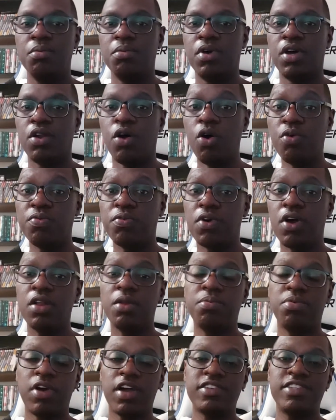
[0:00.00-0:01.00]
But overall,
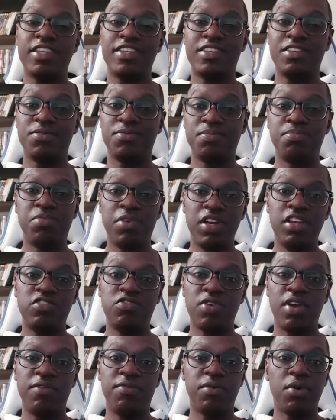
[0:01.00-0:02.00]
the process is pretty
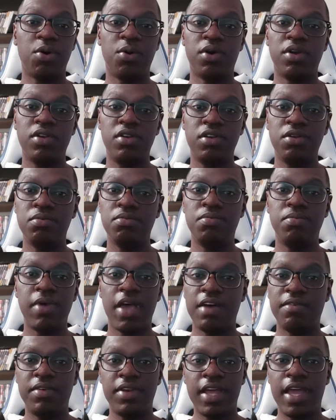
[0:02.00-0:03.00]
straightforward. You
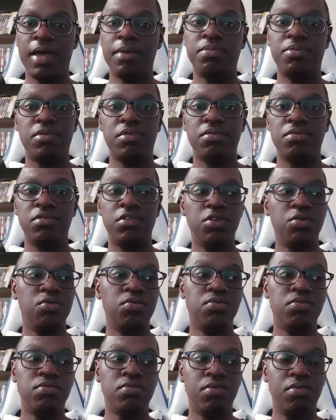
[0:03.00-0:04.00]
have an app, you
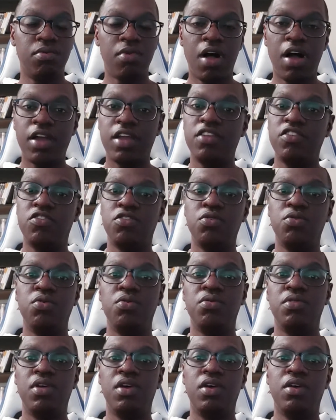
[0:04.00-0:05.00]
log
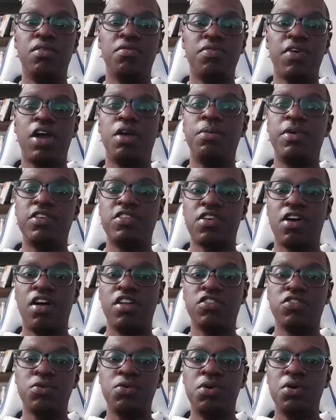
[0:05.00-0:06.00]
into the Firebase
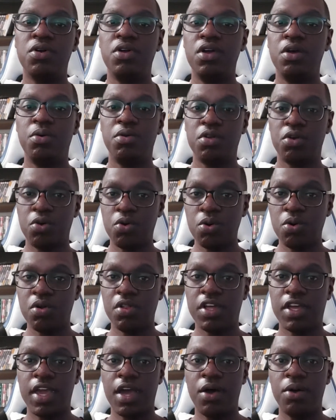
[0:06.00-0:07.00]
console with your
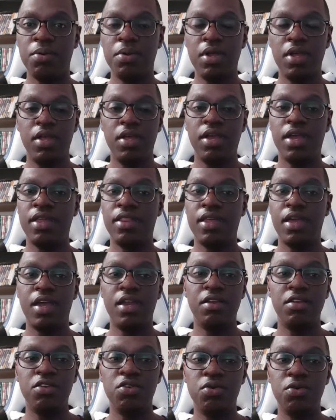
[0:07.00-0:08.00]
Google account, and
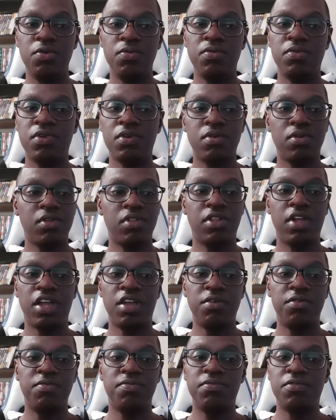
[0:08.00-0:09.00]
then you
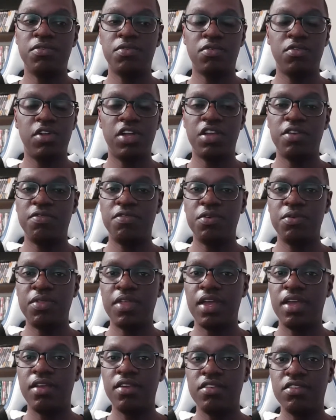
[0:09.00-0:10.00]
click a few
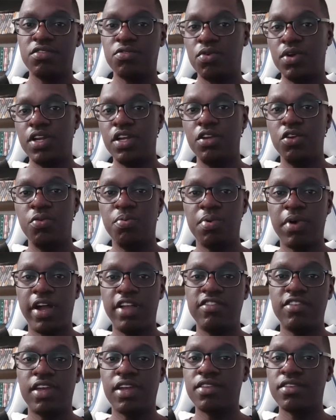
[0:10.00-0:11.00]
things, create a new
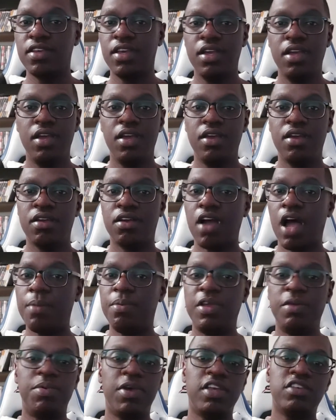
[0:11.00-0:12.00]
project,
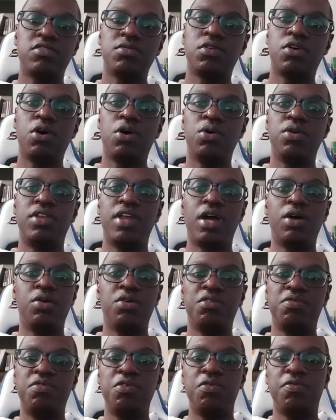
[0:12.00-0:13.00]
copy and paste some code,
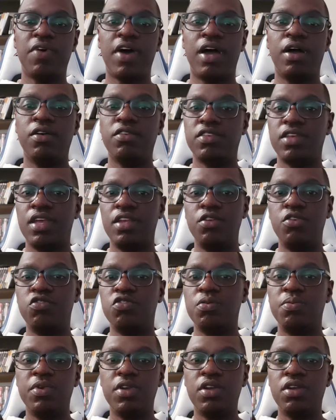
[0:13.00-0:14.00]
download a few files, and you
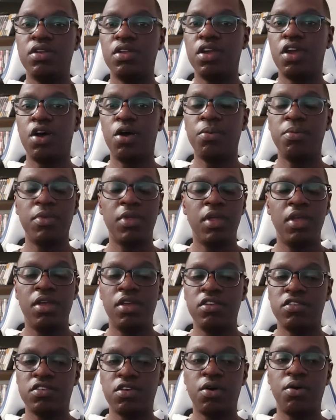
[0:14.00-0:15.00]
should be good to go.
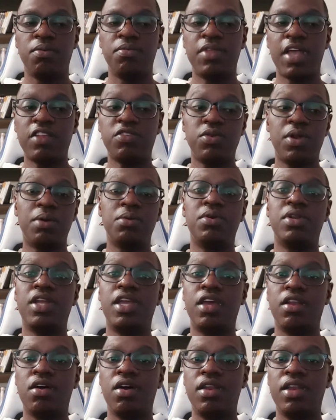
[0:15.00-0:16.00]
So that's what I'm going
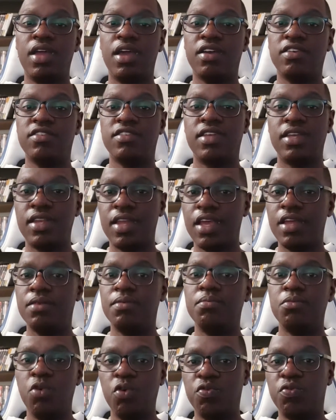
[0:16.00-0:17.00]
to get on next and
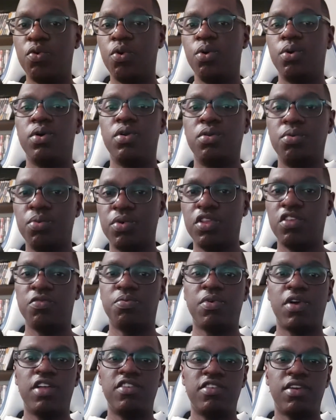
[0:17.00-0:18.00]
then move forward with
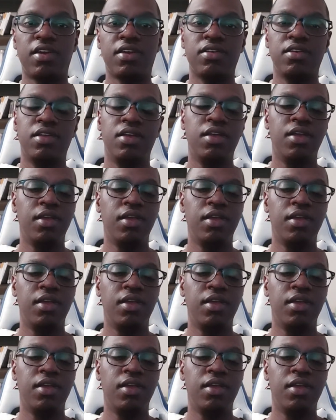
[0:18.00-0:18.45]
this project.